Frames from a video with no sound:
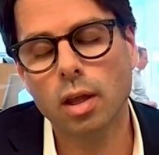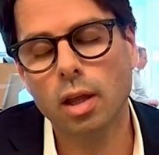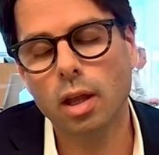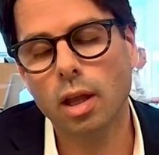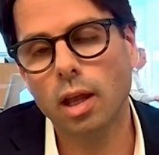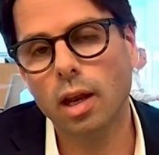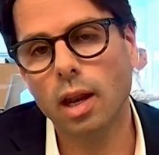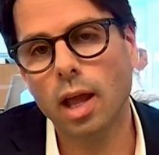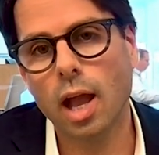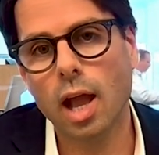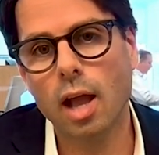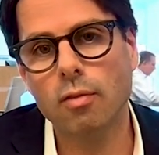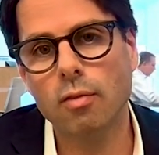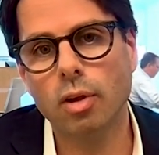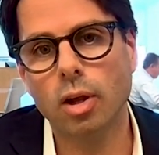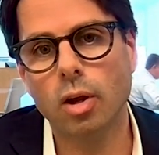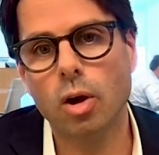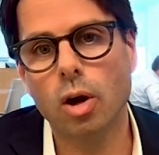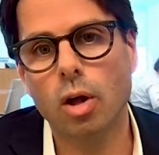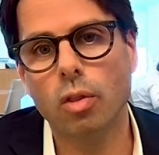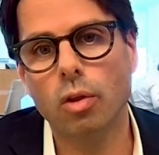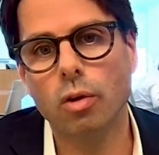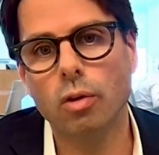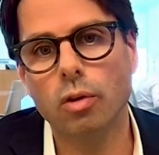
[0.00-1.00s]
and having
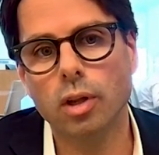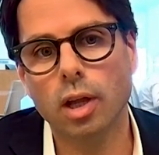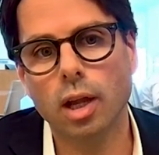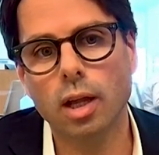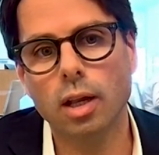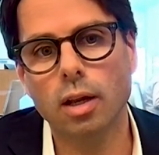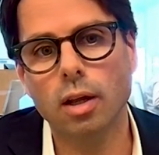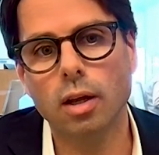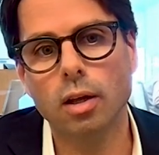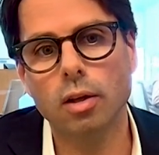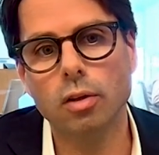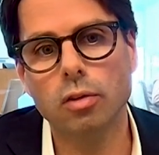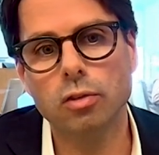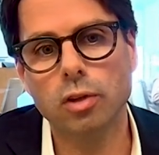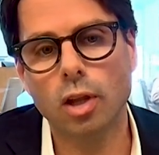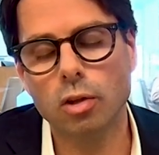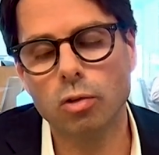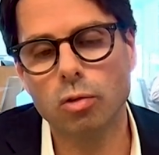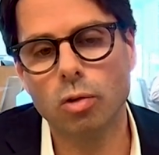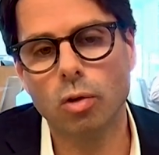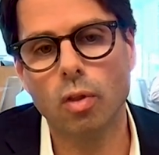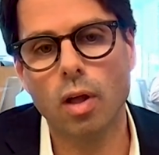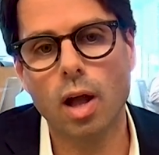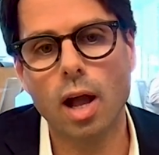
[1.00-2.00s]
all their data
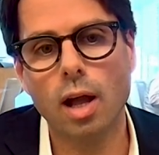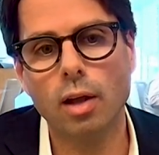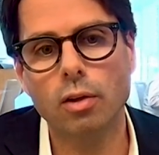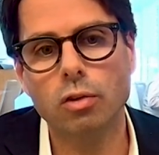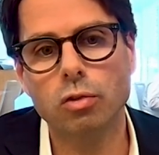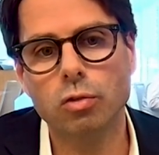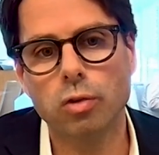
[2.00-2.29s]
centralized,